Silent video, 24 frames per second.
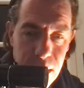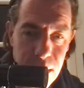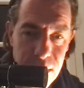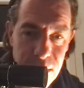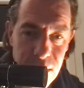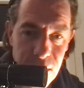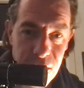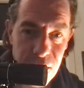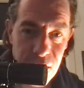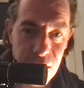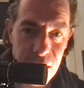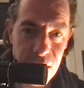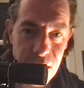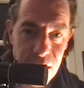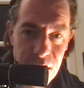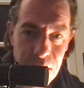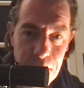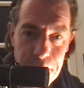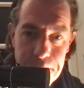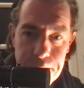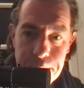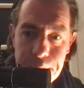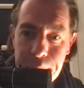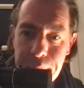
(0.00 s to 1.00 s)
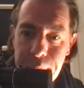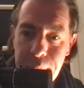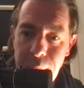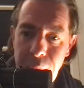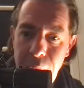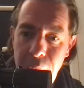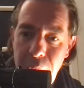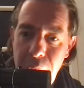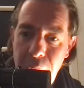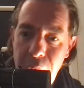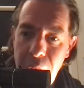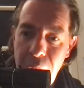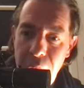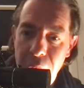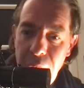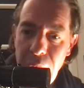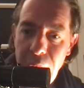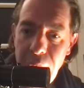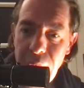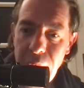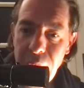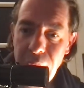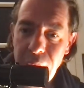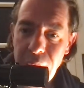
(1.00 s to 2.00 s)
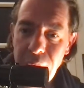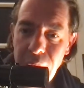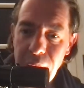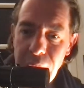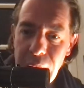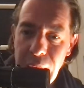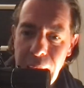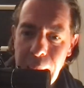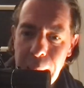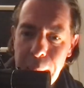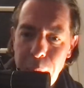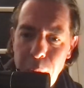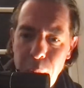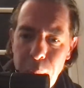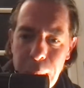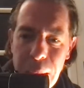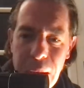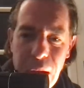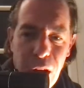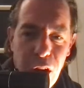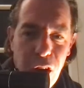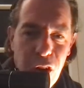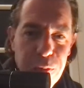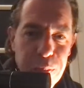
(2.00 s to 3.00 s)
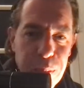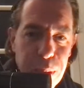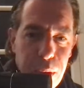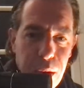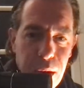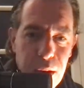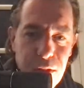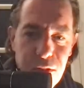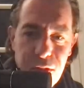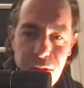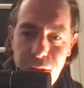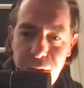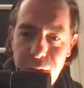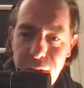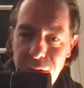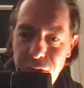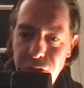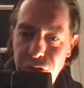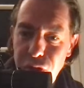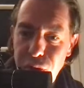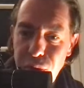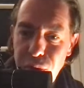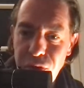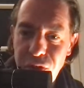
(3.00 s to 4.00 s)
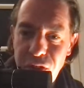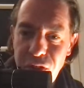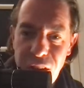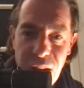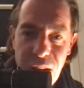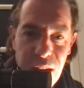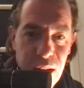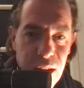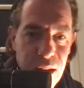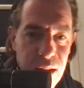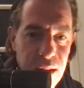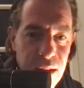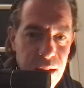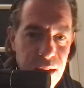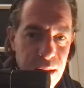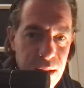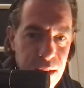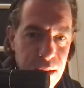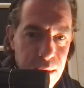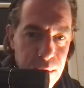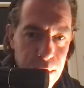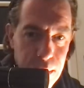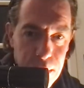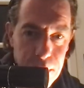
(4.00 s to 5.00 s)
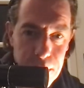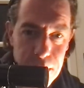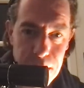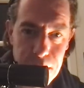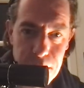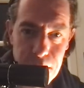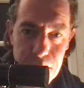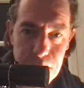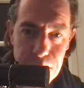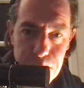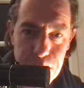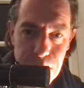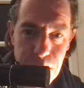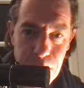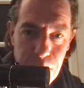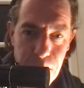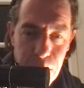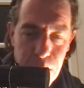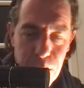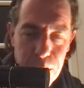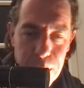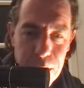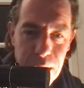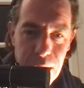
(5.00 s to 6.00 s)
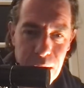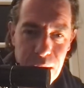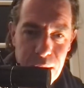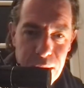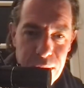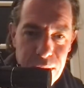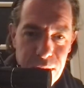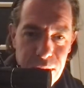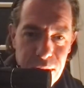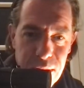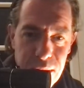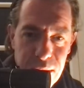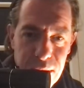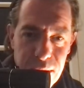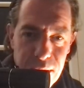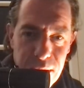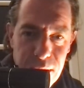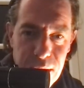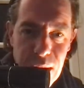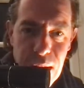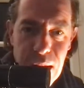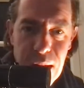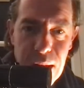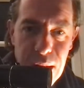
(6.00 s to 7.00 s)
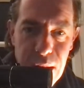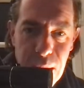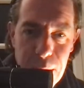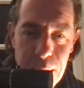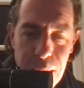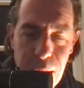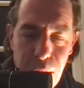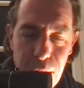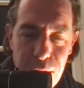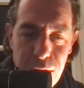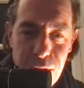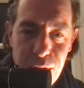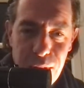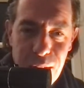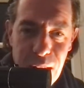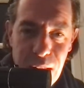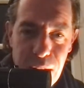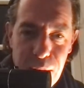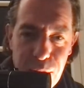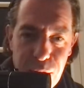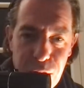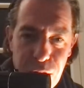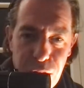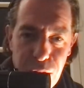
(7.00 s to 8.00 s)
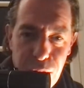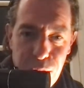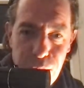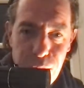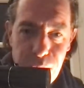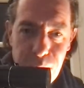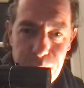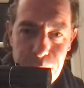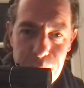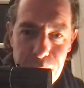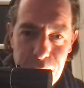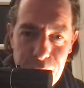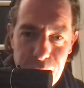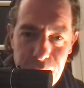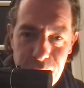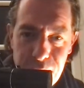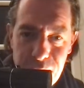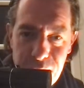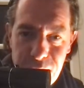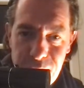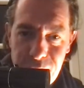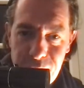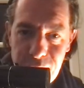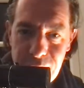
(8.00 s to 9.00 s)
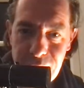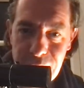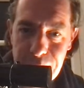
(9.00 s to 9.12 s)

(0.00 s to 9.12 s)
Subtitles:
Did you know that? Lamb will be half price on Tuesday. Well, it will be because there'll be lots of it left over because